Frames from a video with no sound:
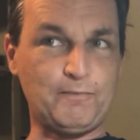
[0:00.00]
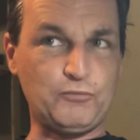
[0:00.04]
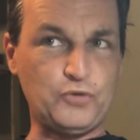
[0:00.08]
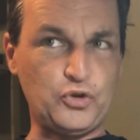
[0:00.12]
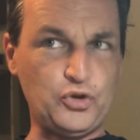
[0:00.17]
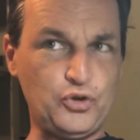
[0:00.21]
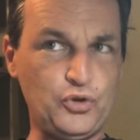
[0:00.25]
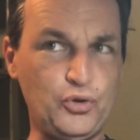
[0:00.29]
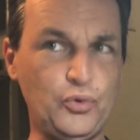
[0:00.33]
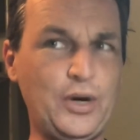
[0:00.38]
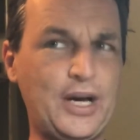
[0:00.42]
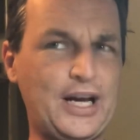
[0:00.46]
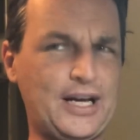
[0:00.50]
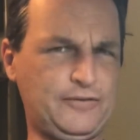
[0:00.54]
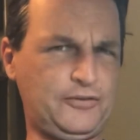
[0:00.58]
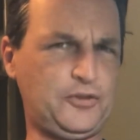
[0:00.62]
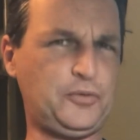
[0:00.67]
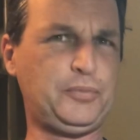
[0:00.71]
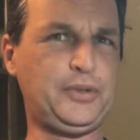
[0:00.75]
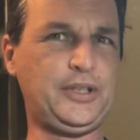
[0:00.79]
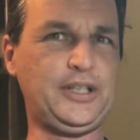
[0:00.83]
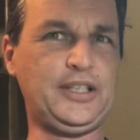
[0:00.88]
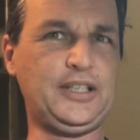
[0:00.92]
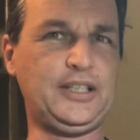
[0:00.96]
You have to
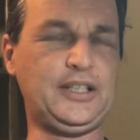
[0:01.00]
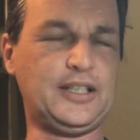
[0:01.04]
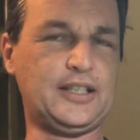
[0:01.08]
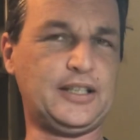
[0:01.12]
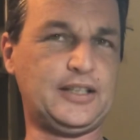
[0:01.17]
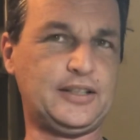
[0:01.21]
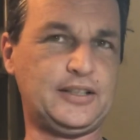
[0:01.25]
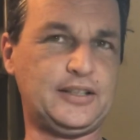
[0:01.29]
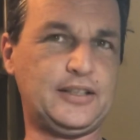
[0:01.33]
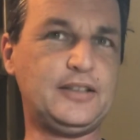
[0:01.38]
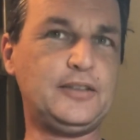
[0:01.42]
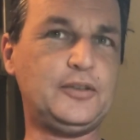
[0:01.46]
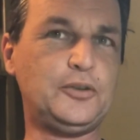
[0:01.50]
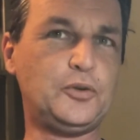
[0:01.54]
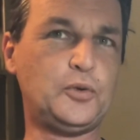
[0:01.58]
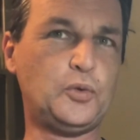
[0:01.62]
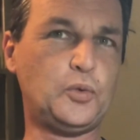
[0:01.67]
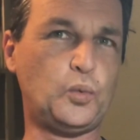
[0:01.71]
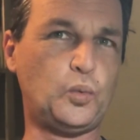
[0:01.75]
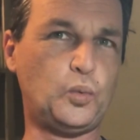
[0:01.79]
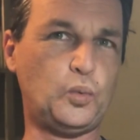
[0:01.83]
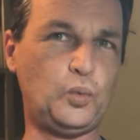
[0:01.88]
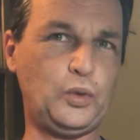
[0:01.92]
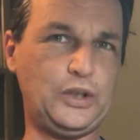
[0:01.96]
be
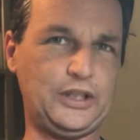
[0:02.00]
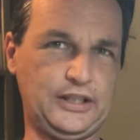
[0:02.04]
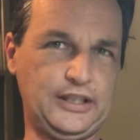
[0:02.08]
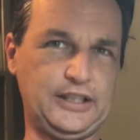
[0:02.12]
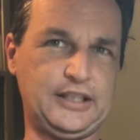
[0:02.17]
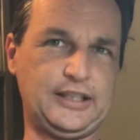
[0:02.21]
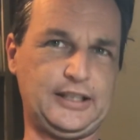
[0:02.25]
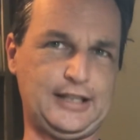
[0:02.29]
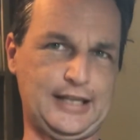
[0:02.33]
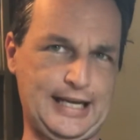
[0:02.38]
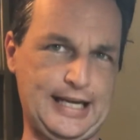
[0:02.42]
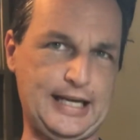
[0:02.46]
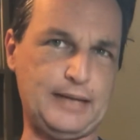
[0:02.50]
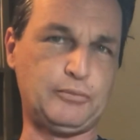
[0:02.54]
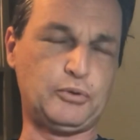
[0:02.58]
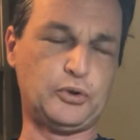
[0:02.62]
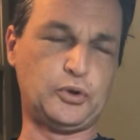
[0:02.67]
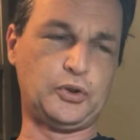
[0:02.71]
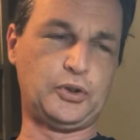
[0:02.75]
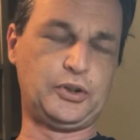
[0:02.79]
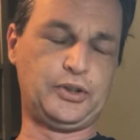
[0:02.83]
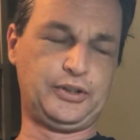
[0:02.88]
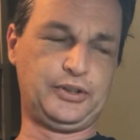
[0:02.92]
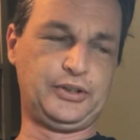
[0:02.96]
willing and able